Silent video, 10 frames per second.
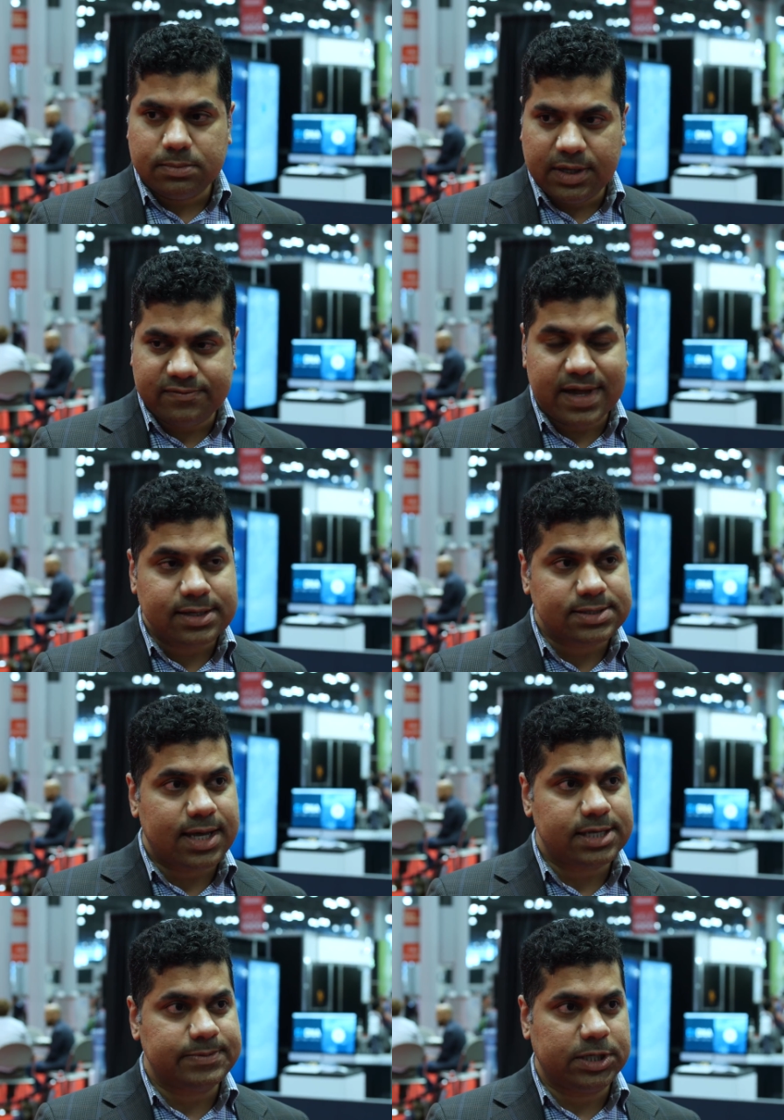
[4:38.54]
if that is the
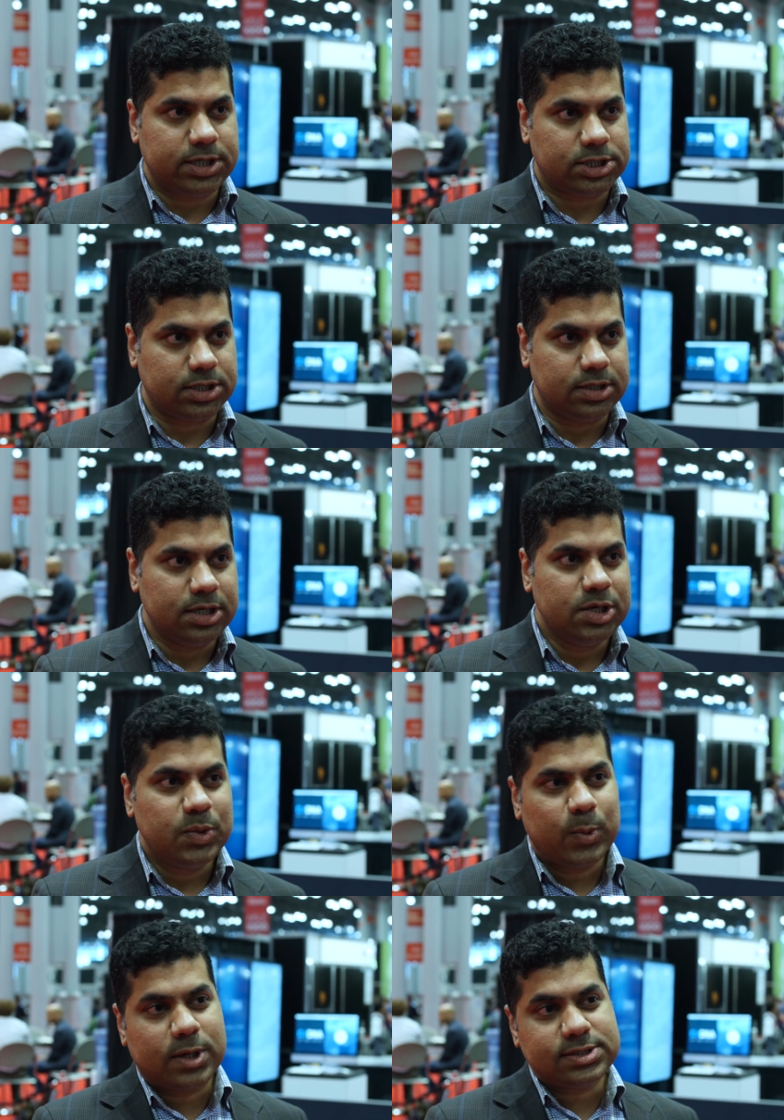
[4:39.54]
aspiration,
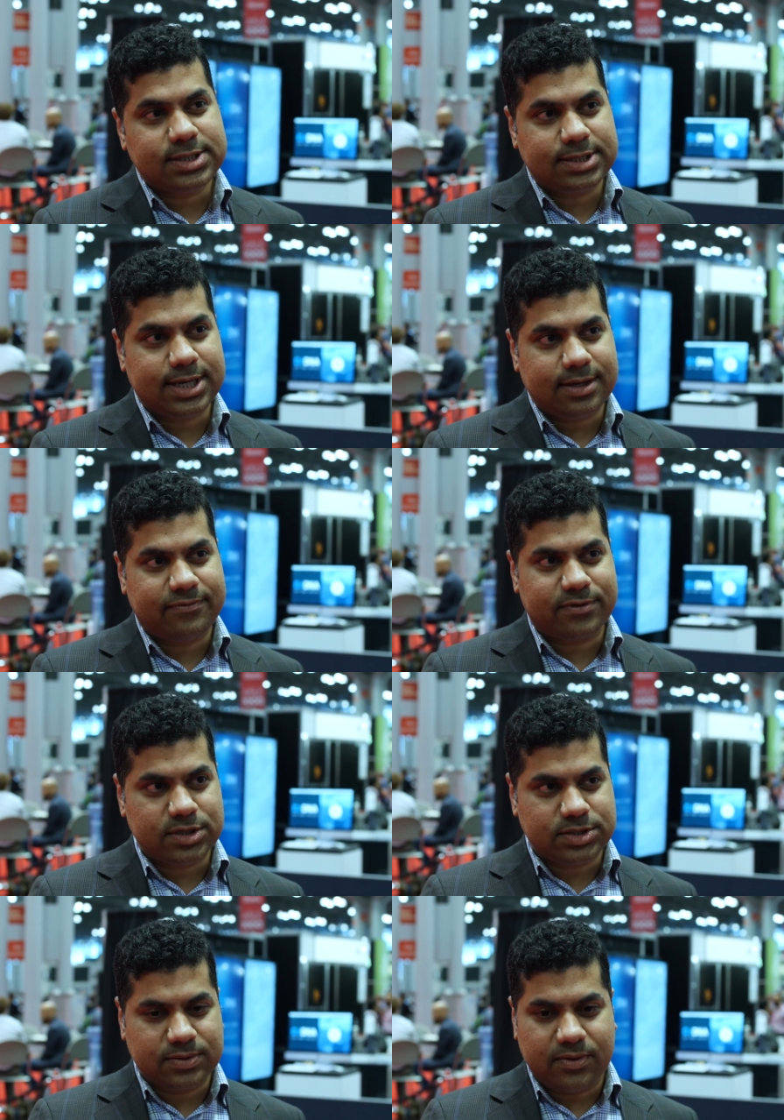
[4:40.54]
what does it take for
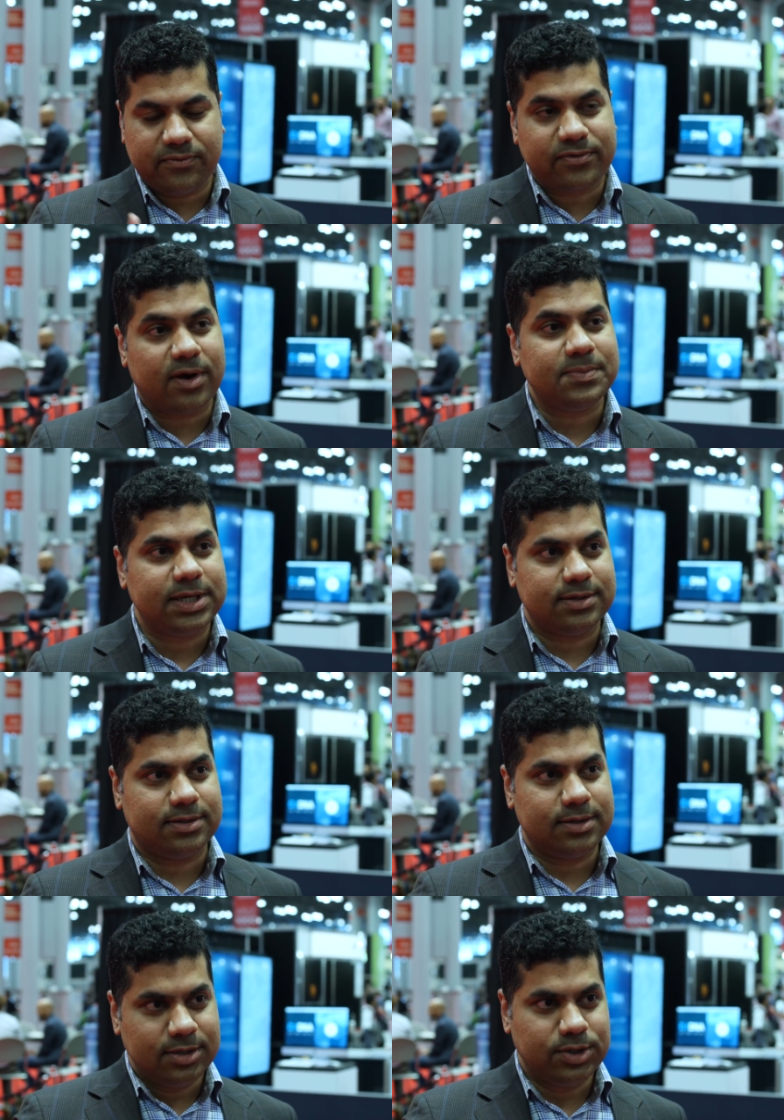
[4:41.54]
us to go from
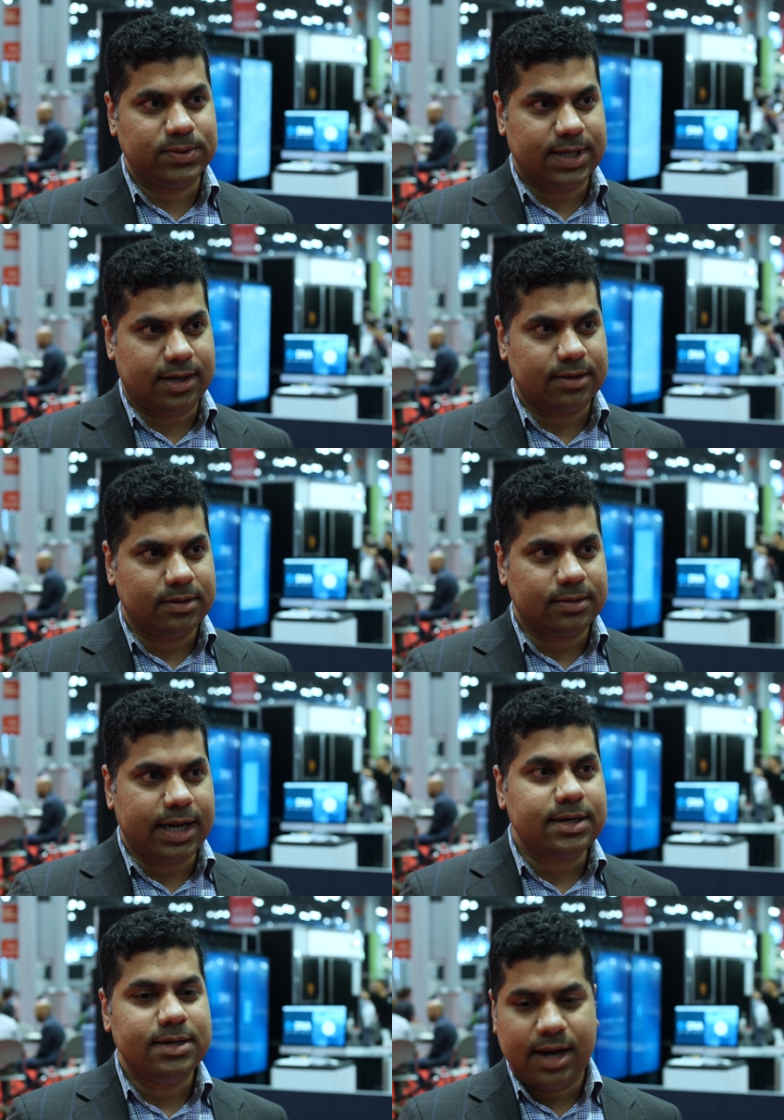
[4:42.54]
here to there,
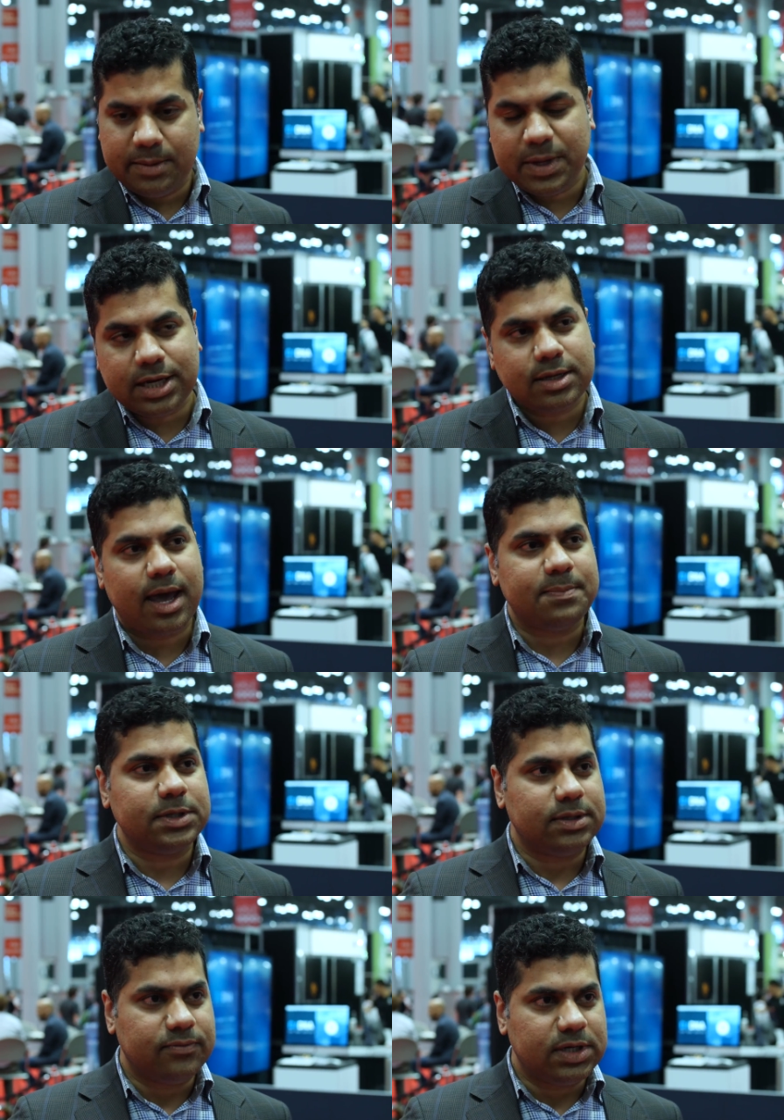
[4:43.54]
right? And make it
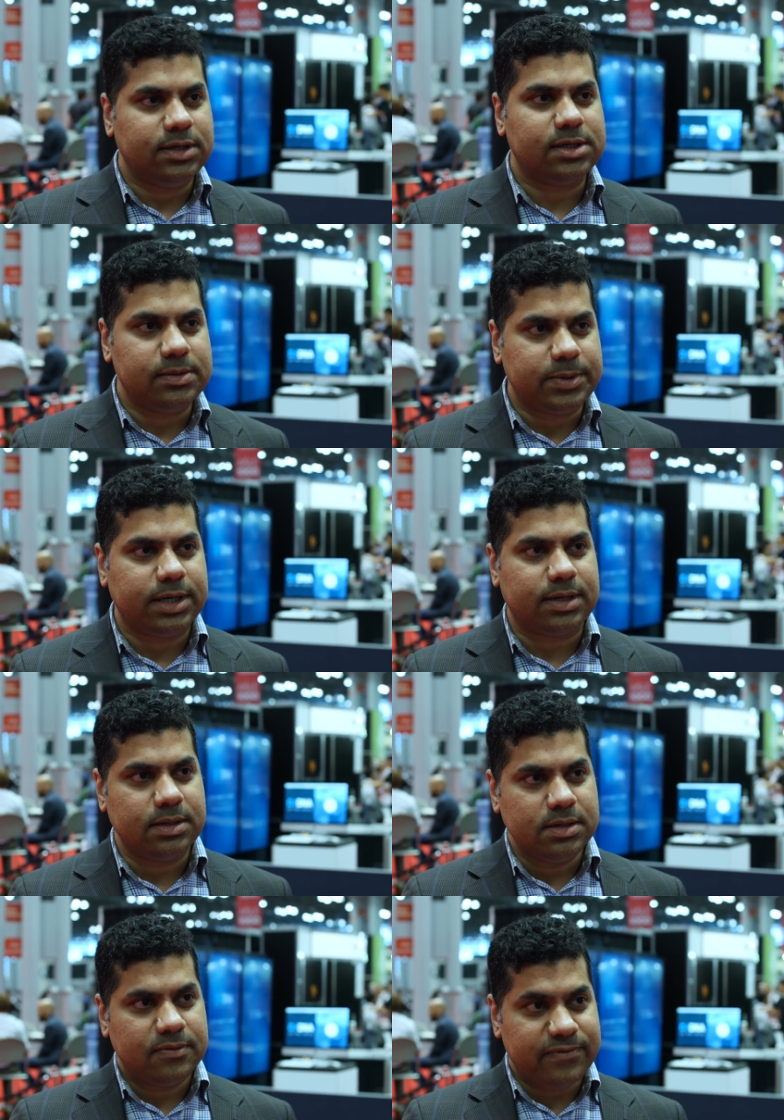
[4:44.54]
happen in a very deliberate
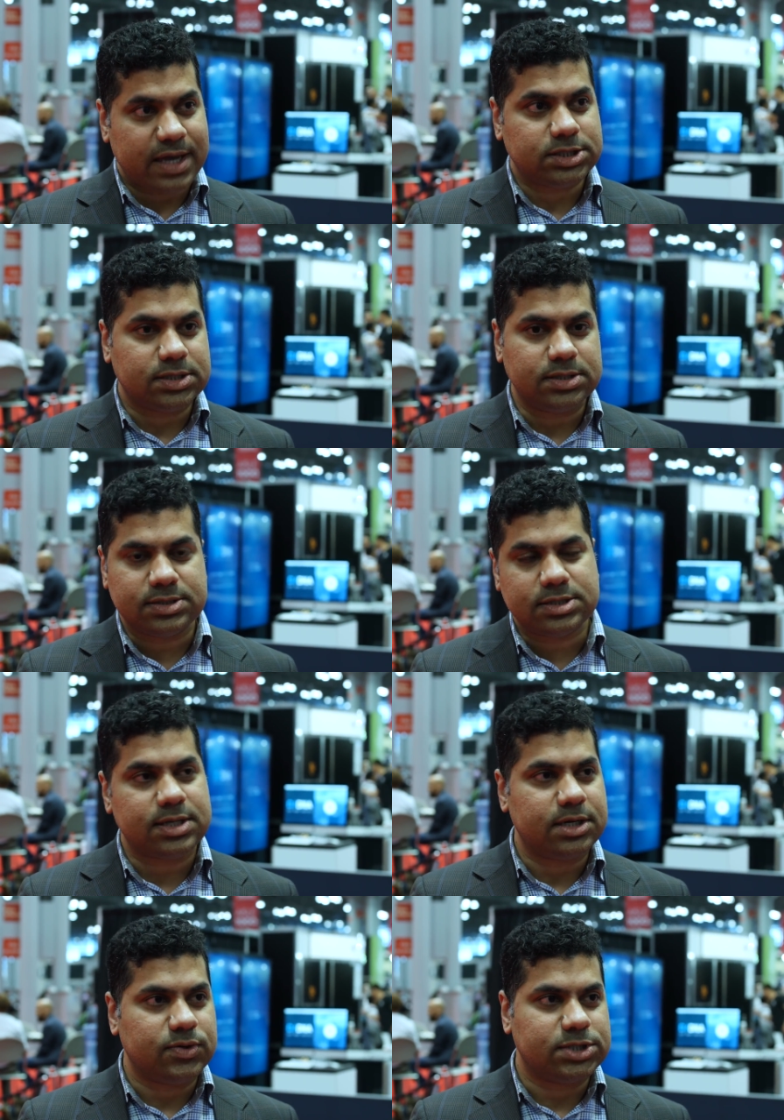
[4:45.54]
fashion such
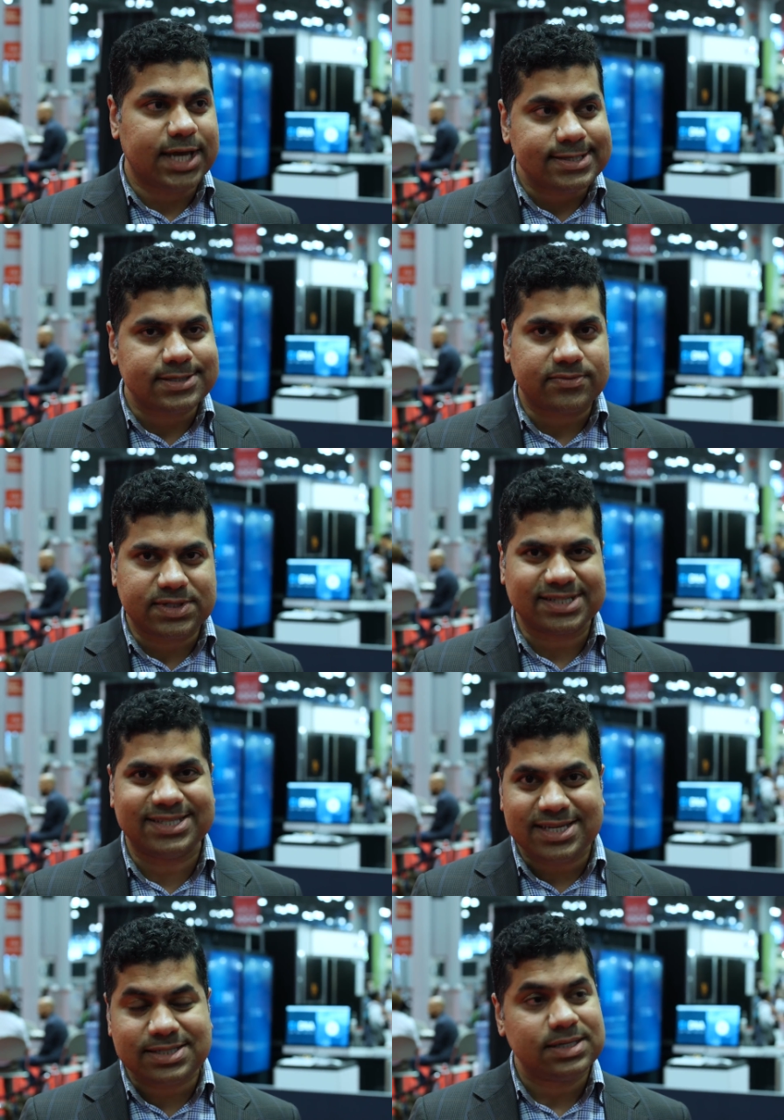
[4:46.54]
that your chances of
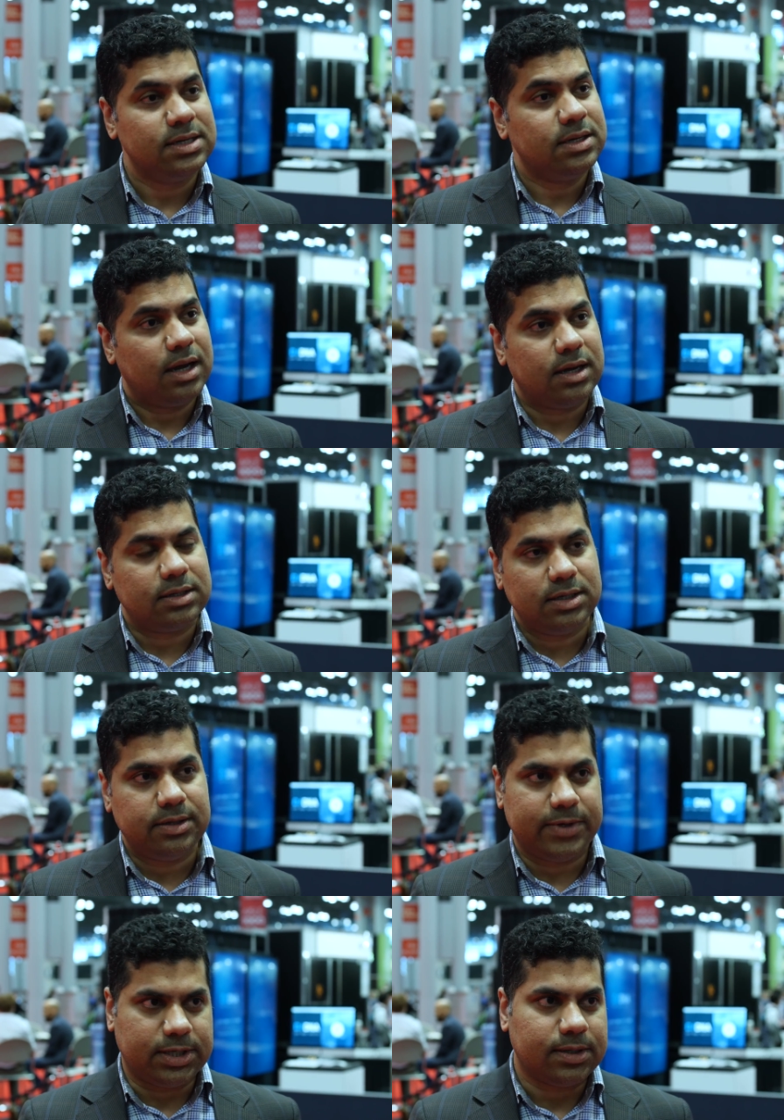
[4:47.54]
success are
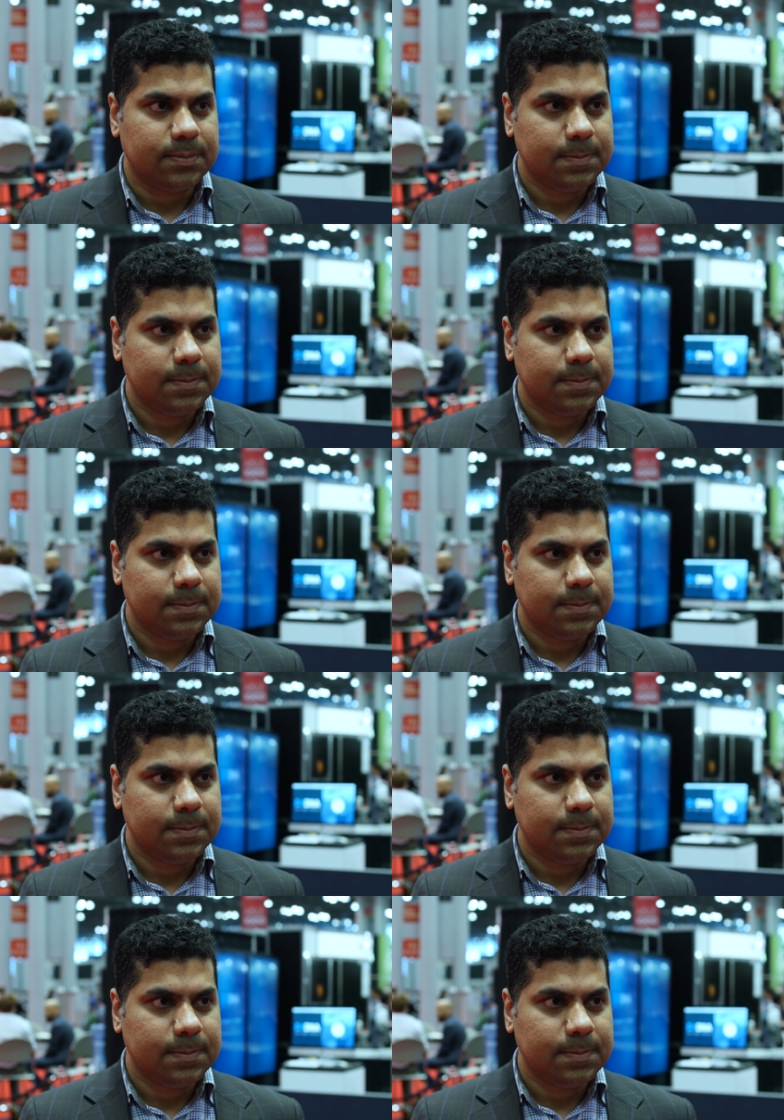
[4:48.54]
elevated.